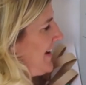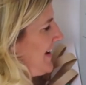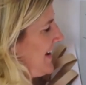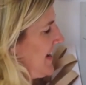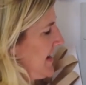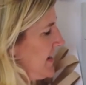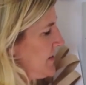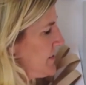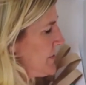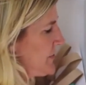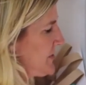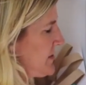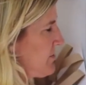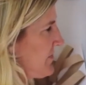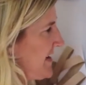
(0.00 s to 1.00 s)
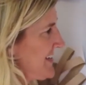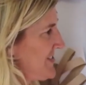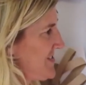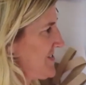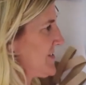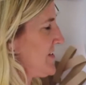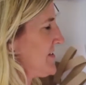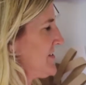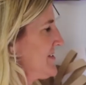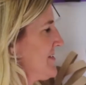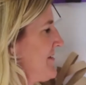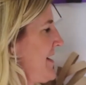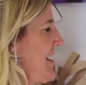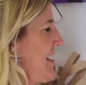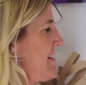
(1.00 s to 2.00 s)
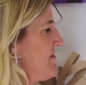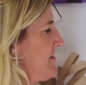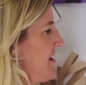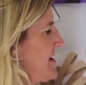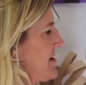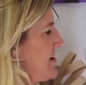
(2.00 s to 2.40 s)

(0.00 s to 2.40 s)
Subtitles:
And usually branches also have